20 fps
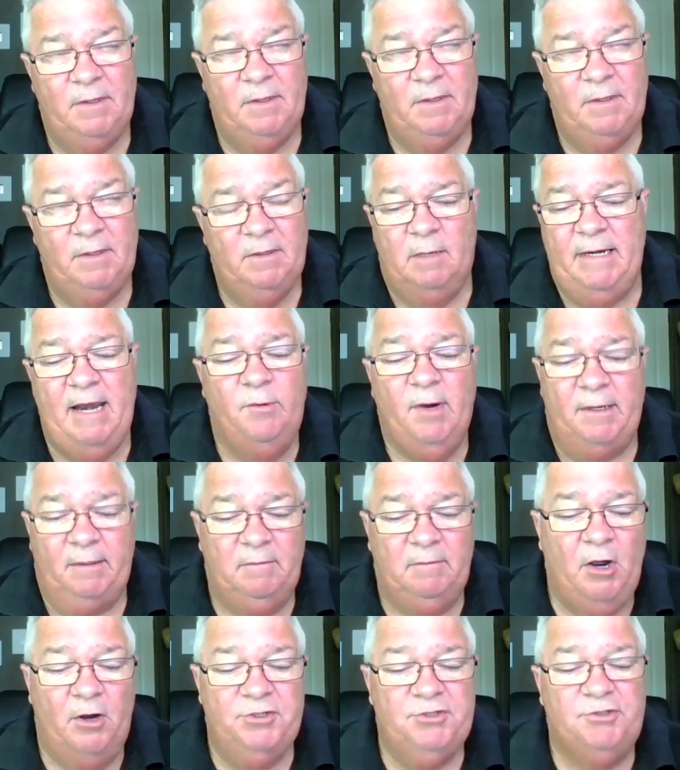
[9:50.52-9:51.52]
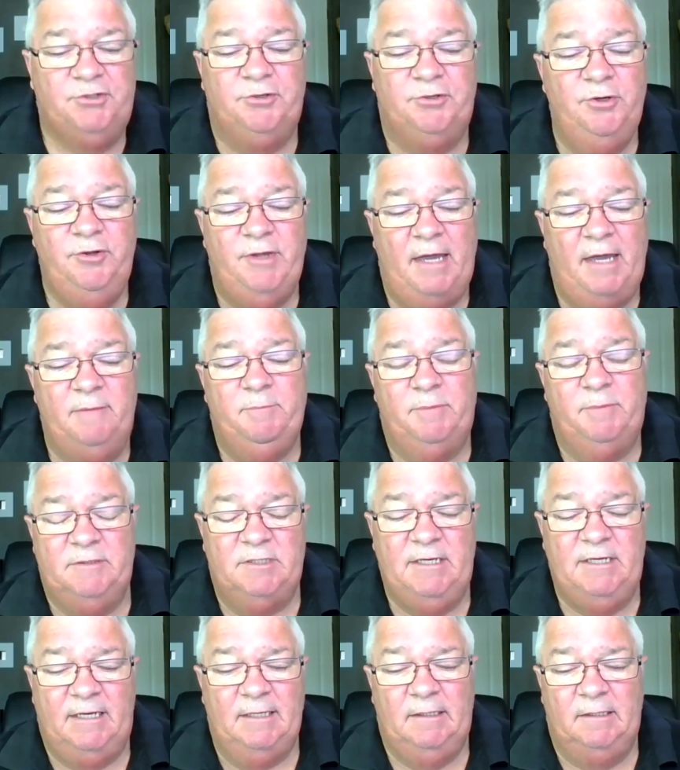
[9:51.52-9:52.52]
I mean, everyone goes through that
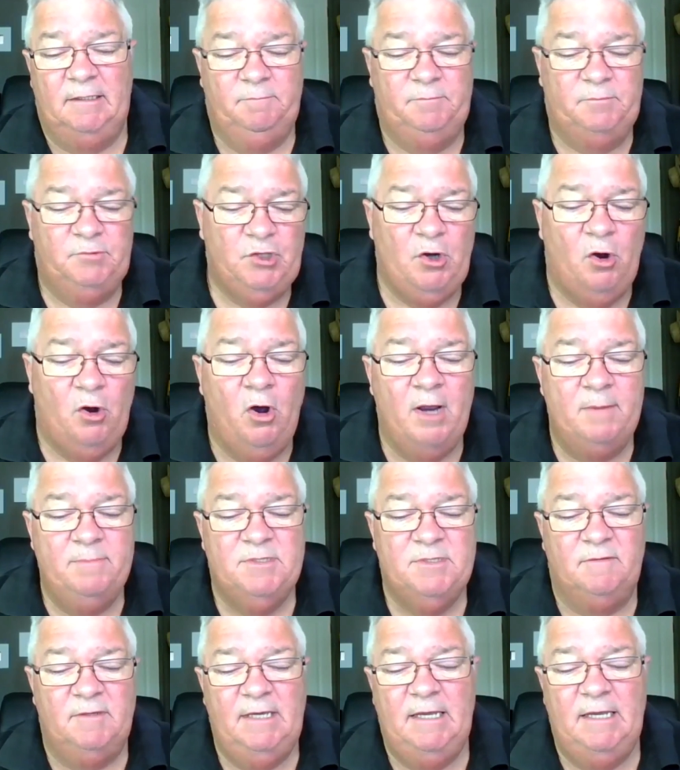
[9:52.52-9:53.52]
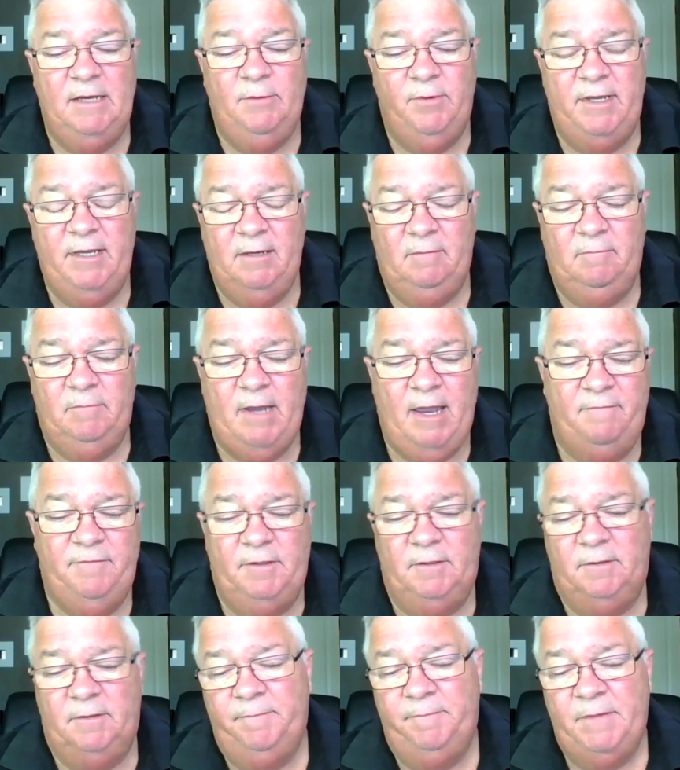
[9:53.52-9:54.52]
particular times of the year where you
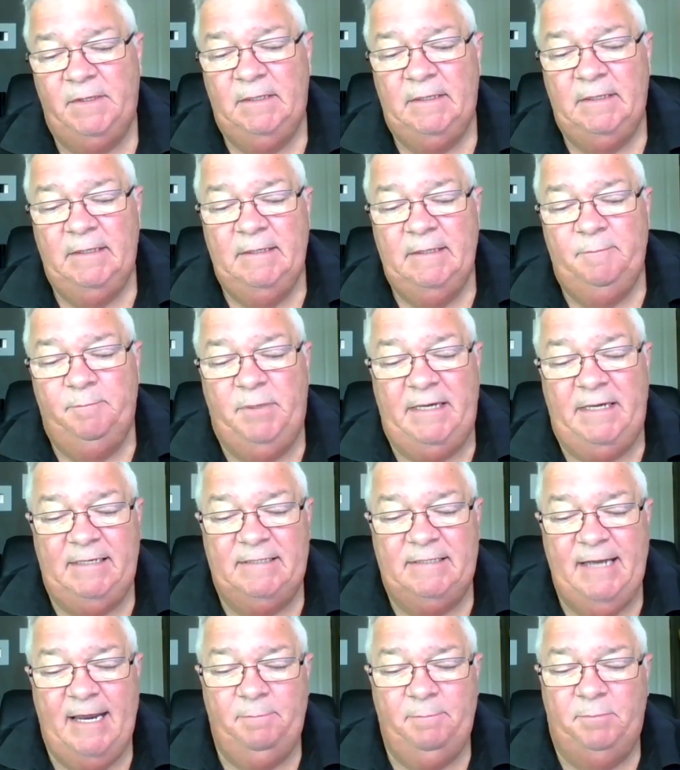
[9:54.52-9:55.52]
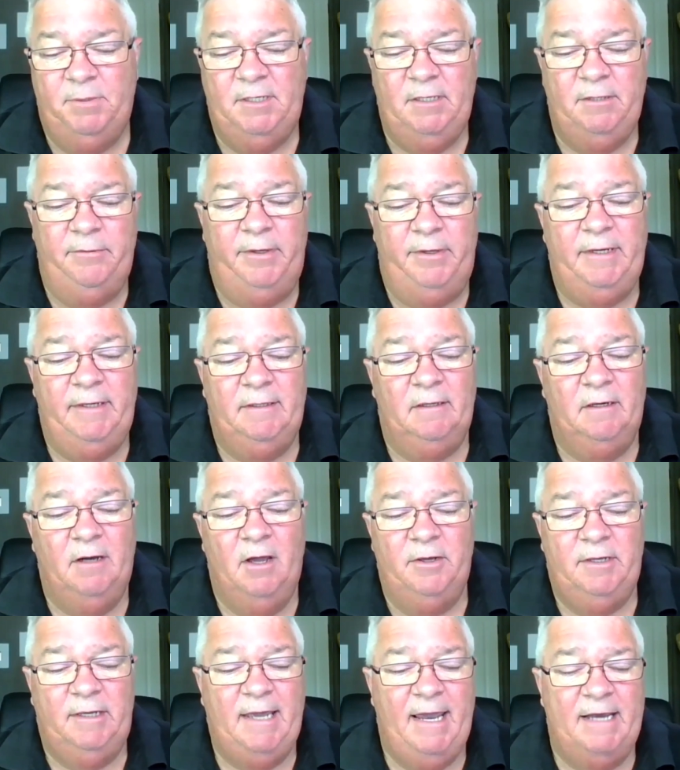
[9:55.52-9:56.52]
have your peak debt period and
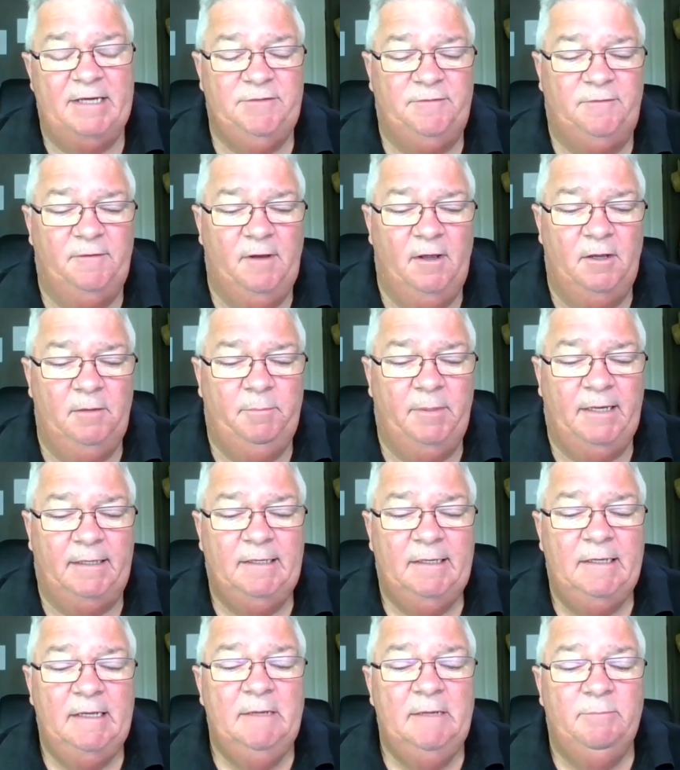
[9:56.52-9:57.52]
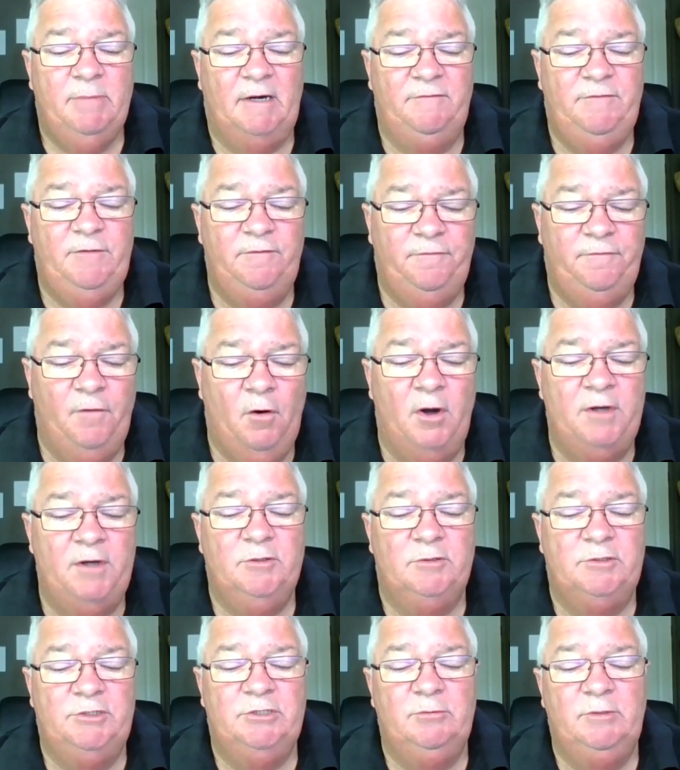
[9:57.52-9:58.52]
low cash flow. But but if you
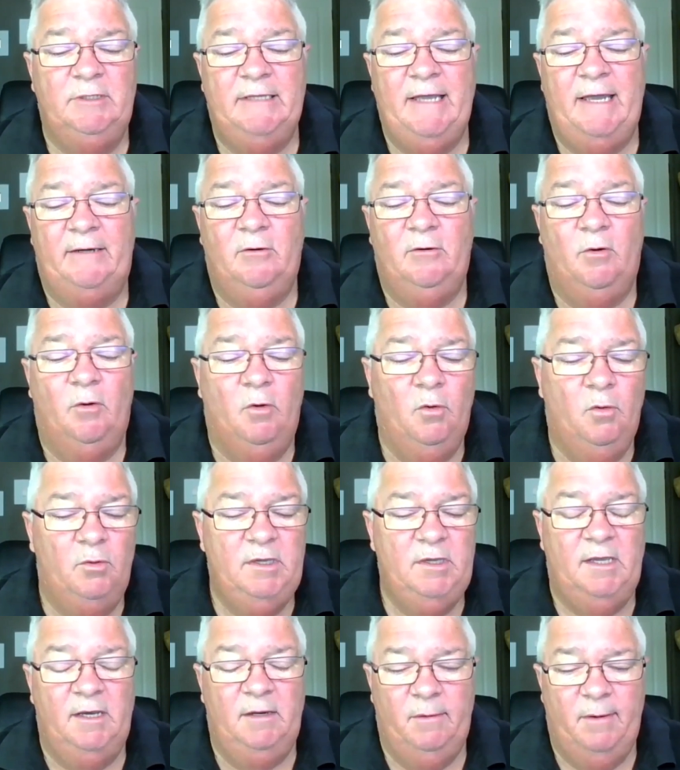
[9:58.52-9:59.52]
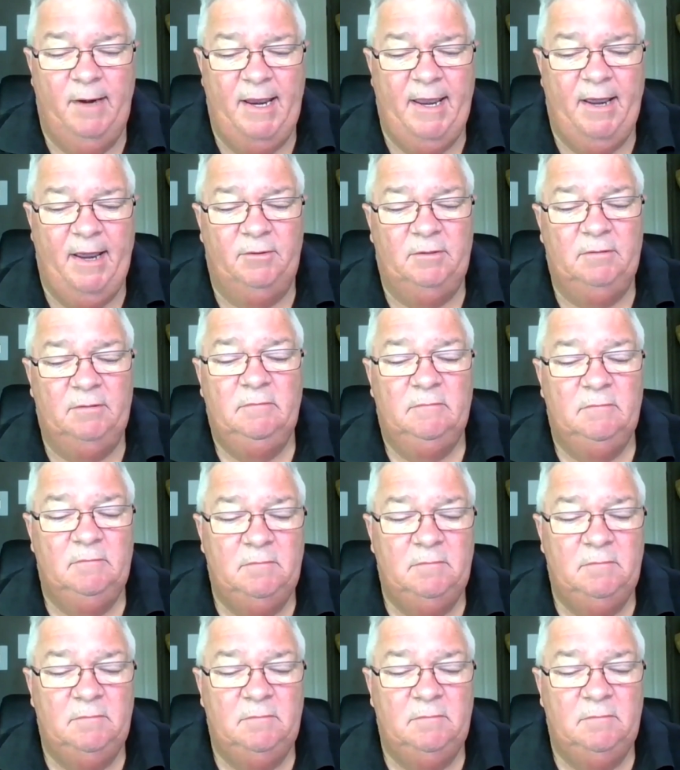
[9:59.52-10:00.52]
find you're doing that all year round,
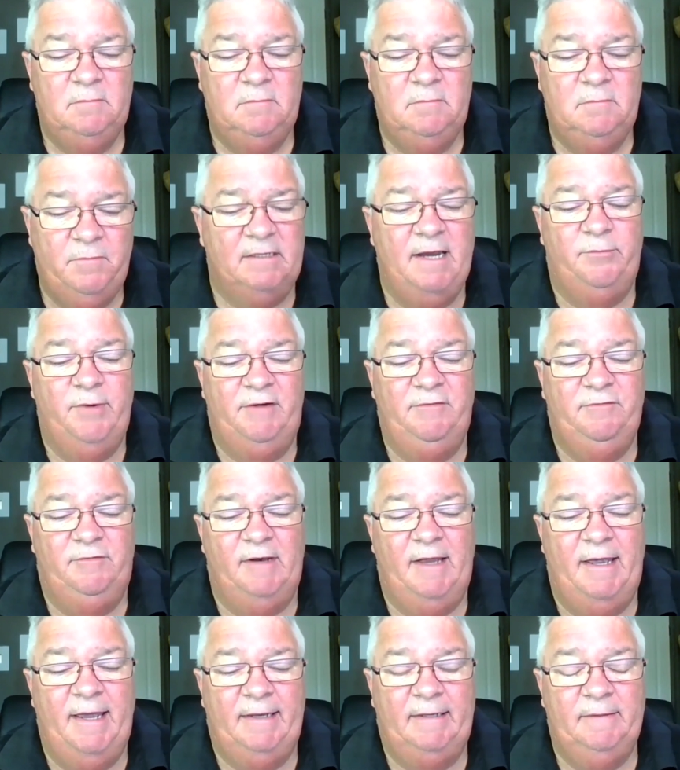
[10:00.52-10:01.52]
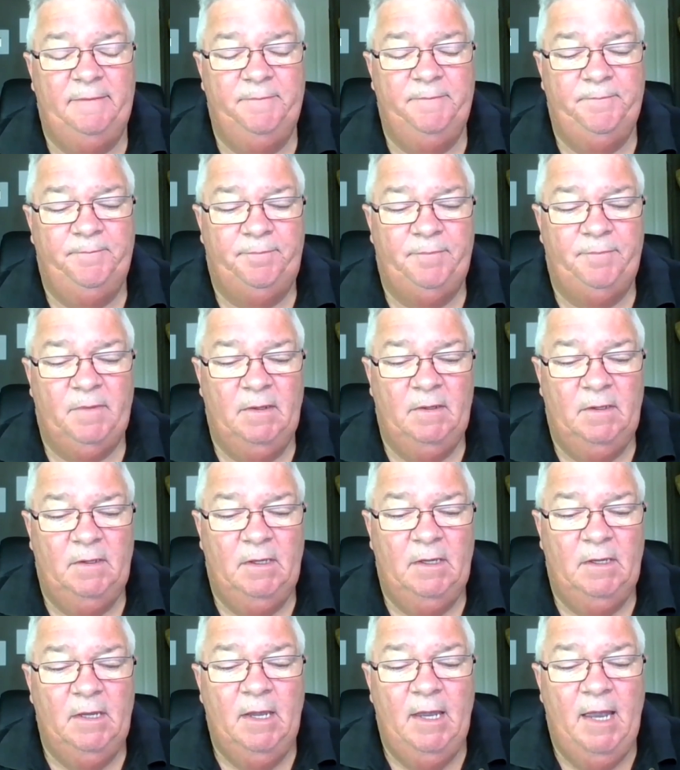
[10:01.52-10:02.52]
that's another red flag.
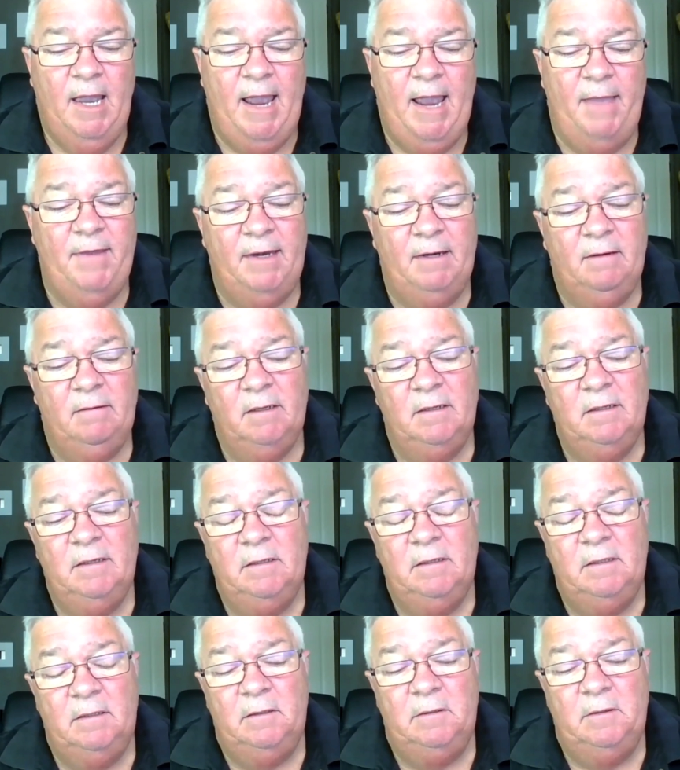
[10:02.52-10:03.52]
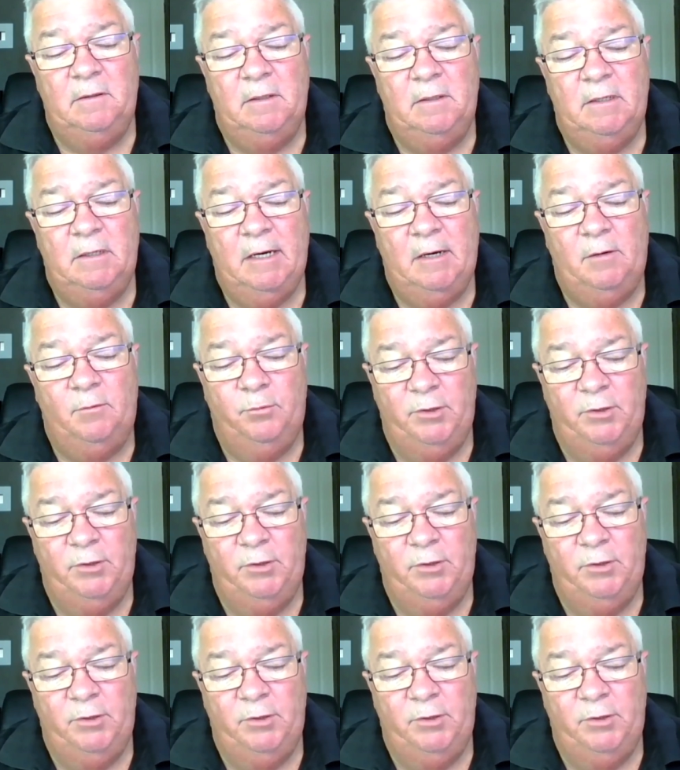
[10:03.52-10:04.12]
And then a